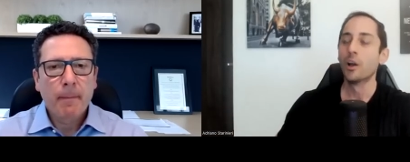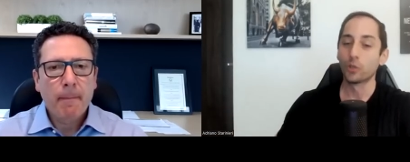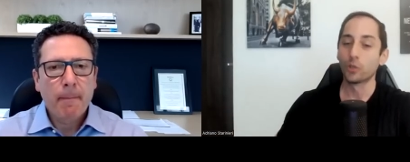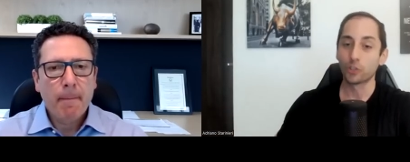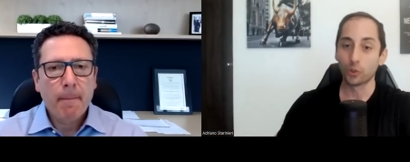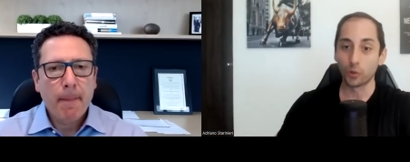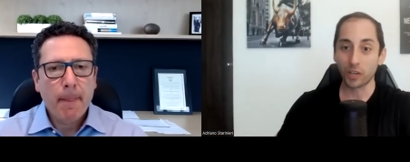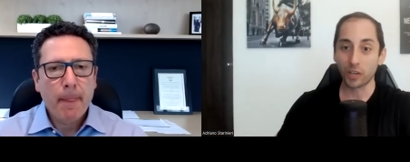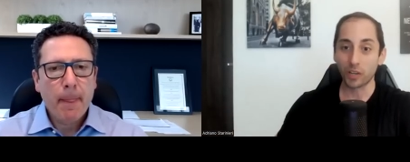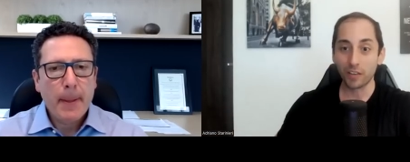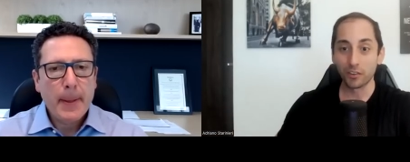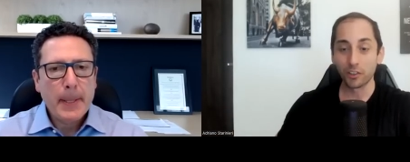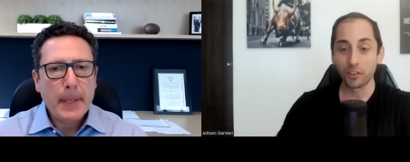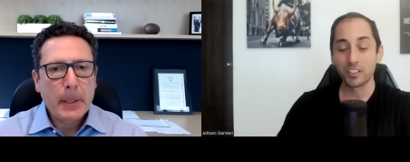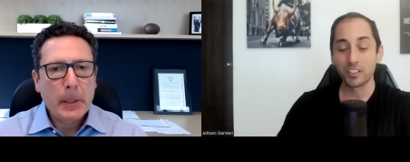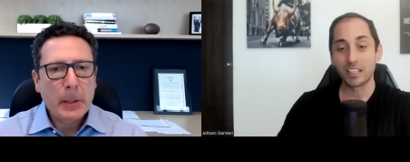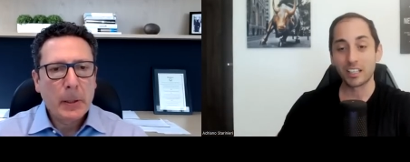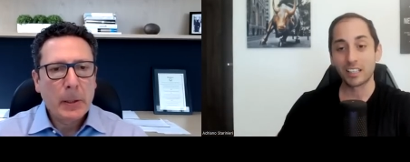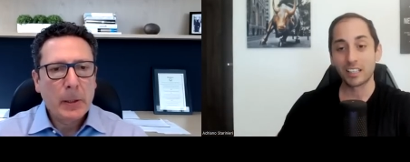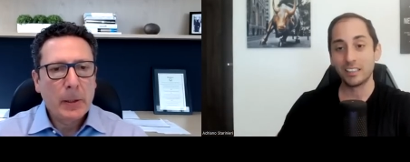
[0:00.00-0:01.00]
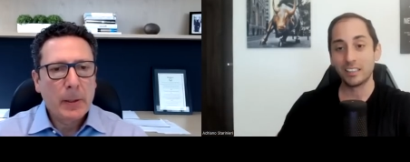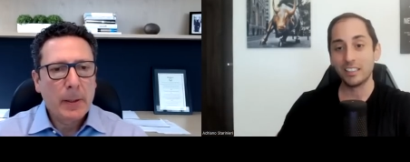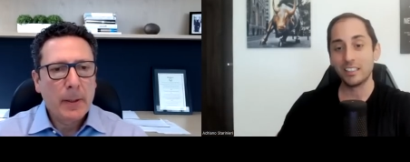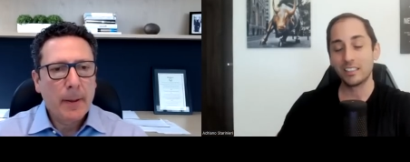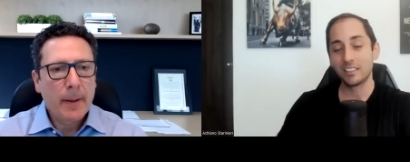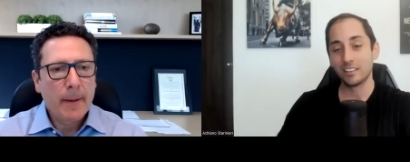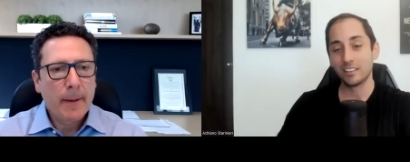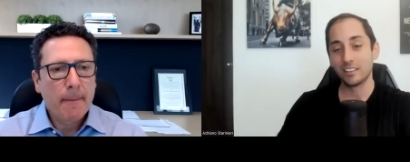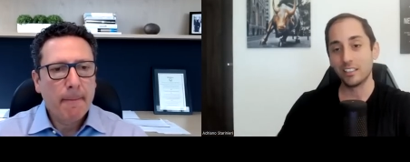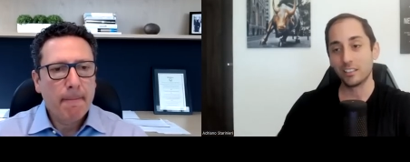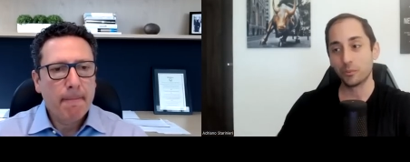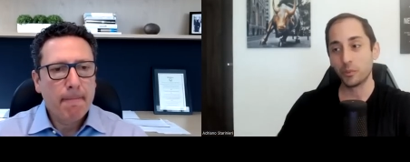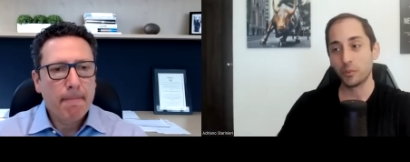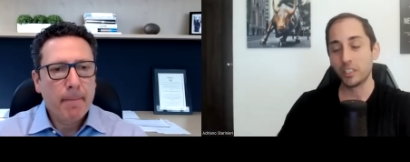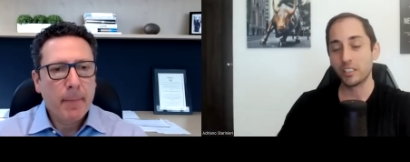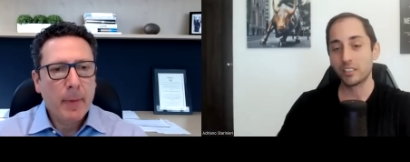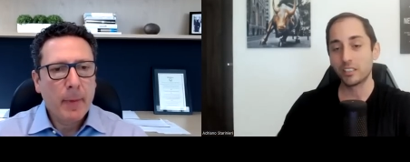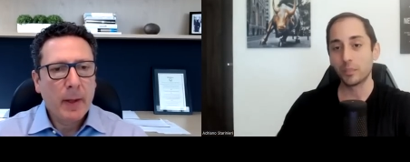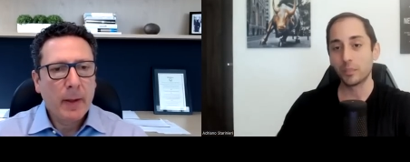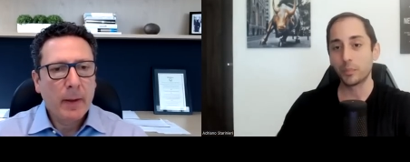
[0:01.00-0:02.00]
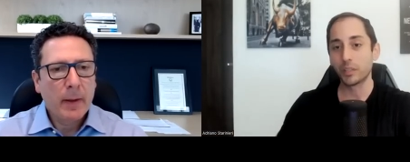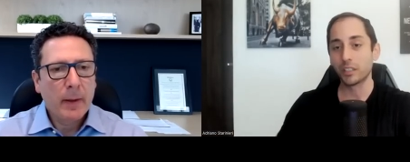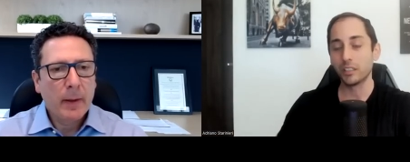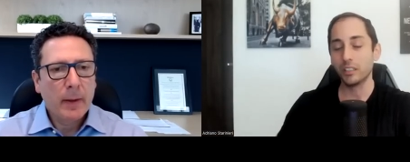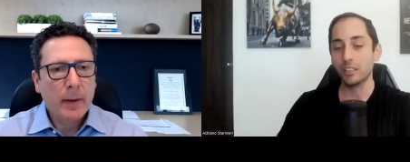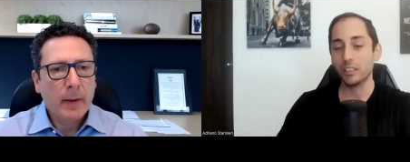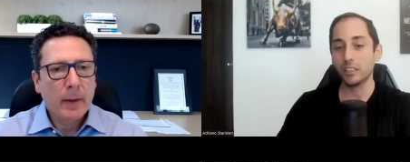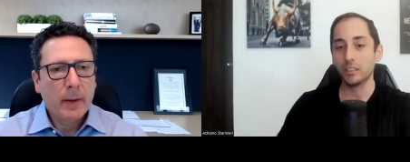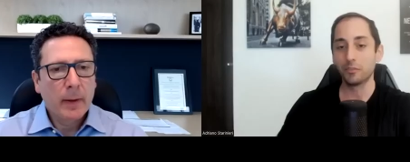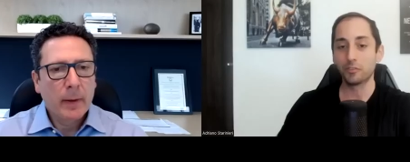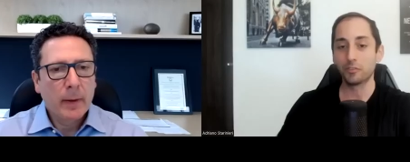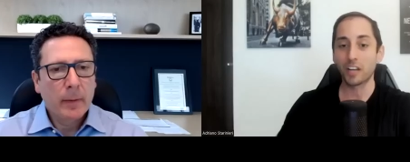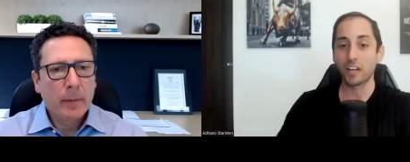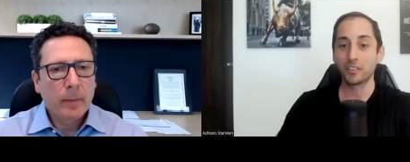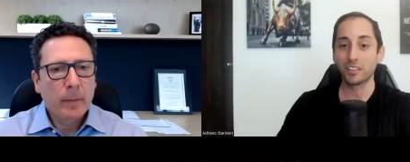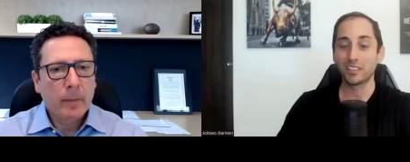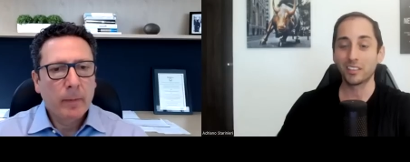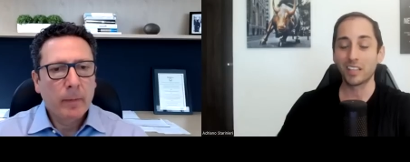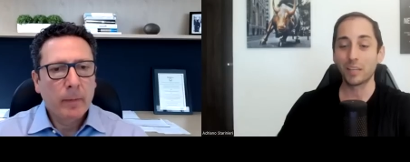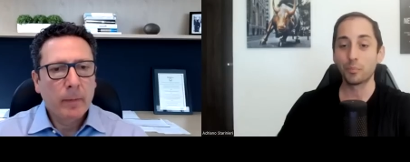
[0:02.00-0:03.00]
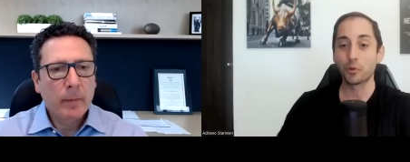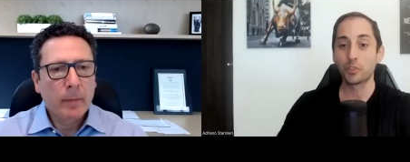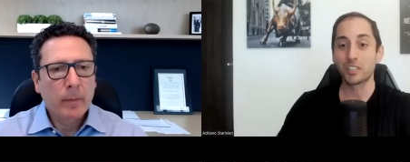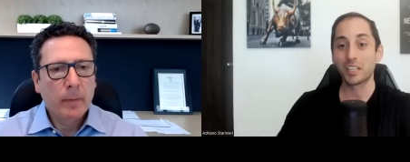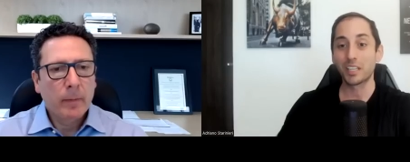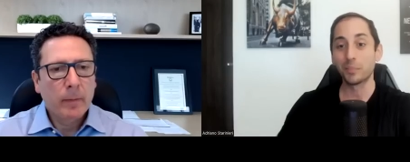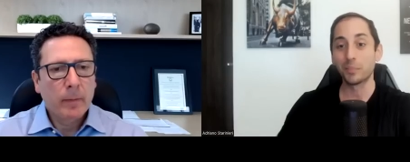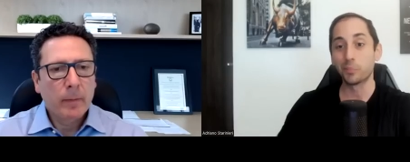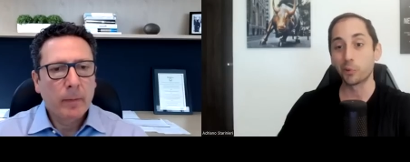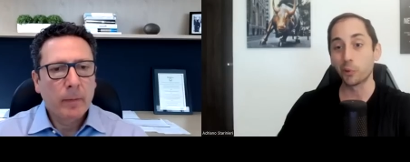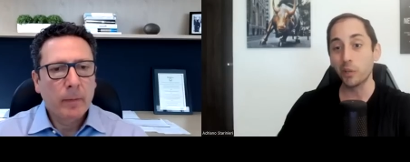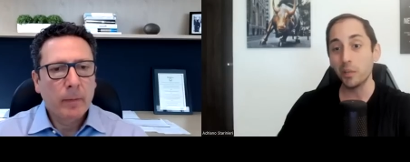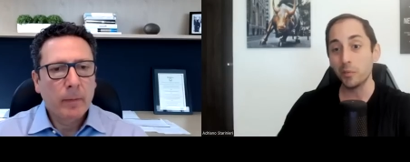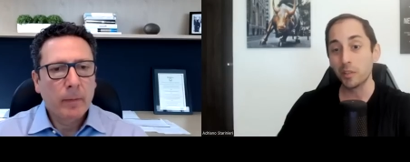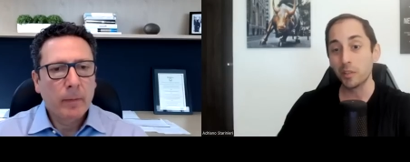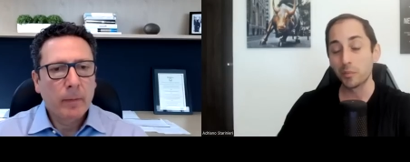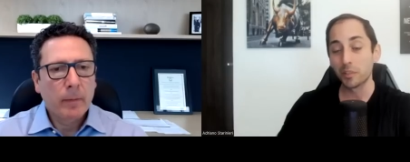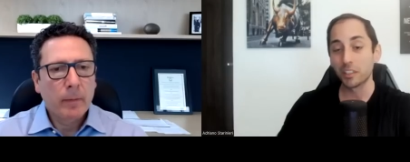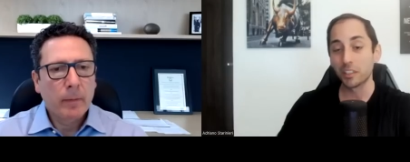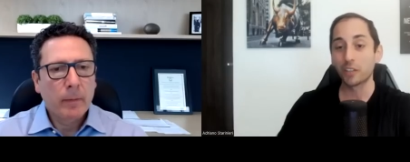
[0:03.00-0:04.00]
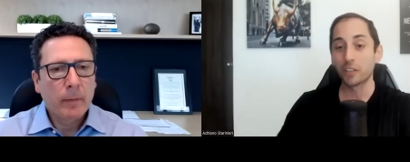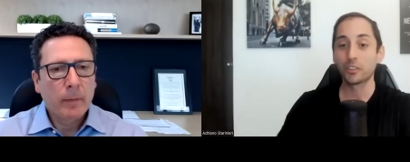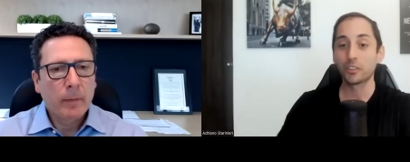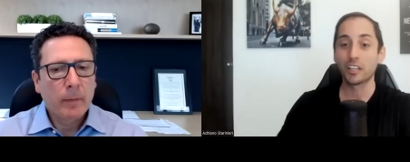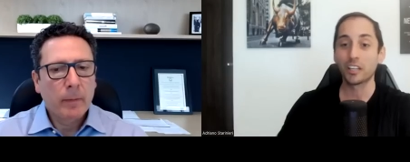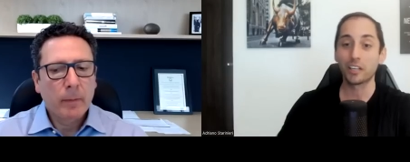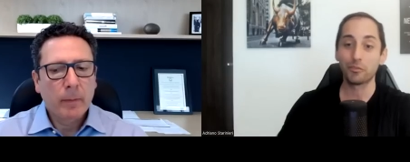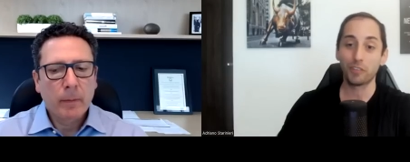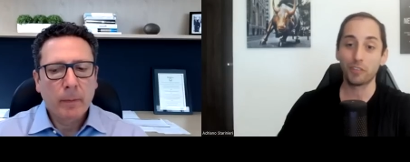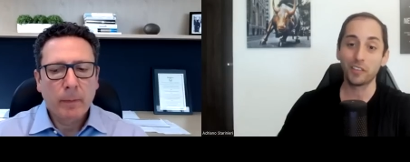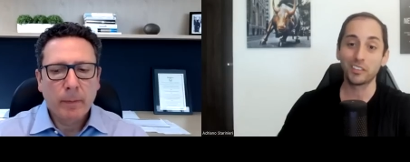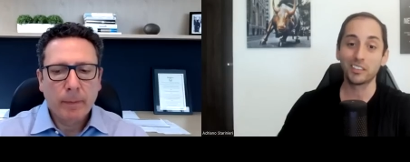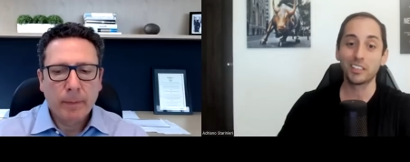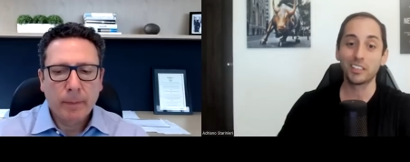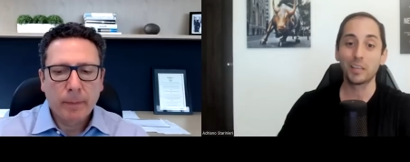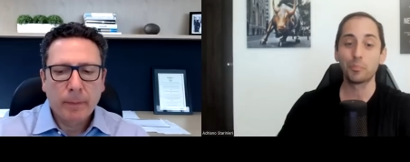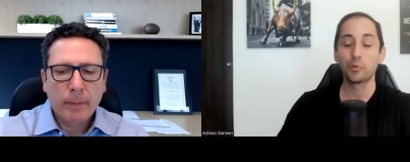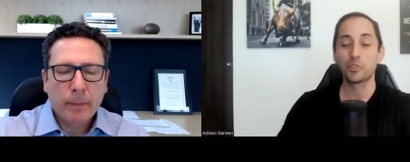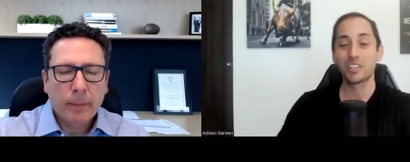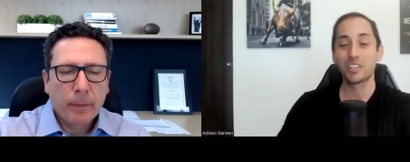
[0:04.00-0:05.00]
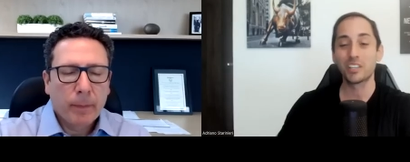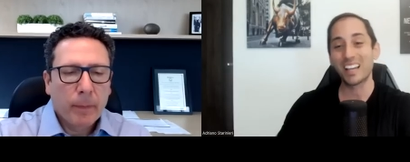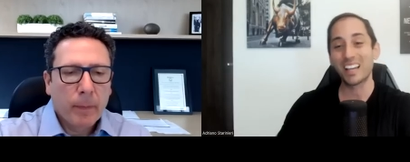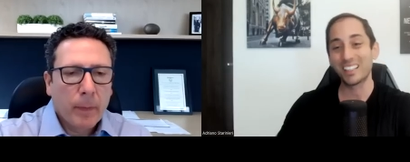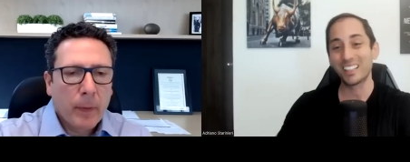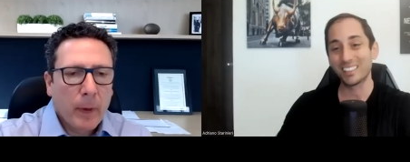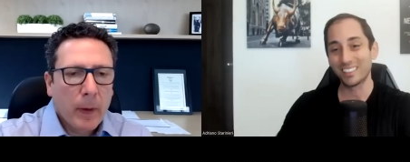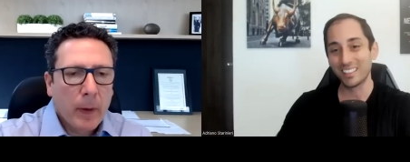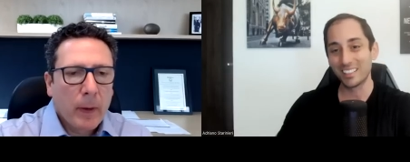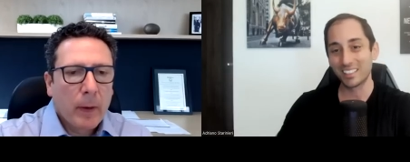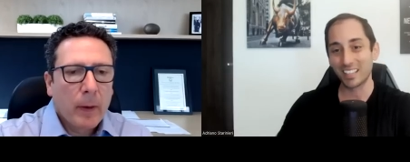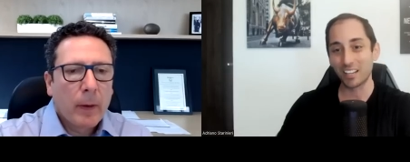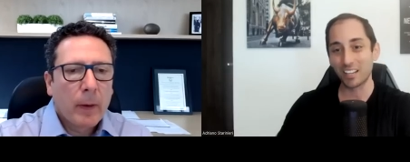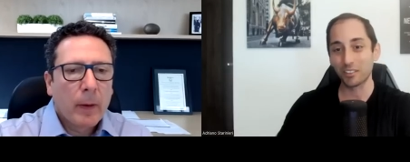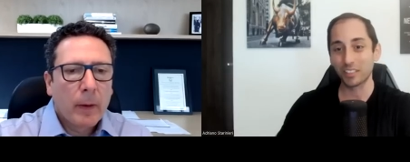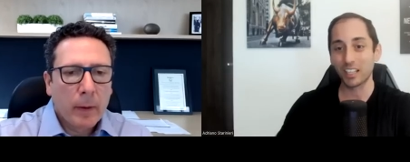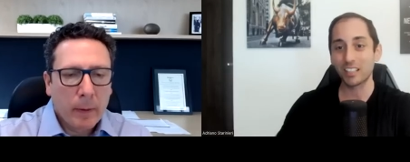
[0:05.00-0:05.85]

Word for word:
Speaker 1: So what I've heard is that these these REITs typically five to ten percent premium, but now they're like five to ten percent at a discount.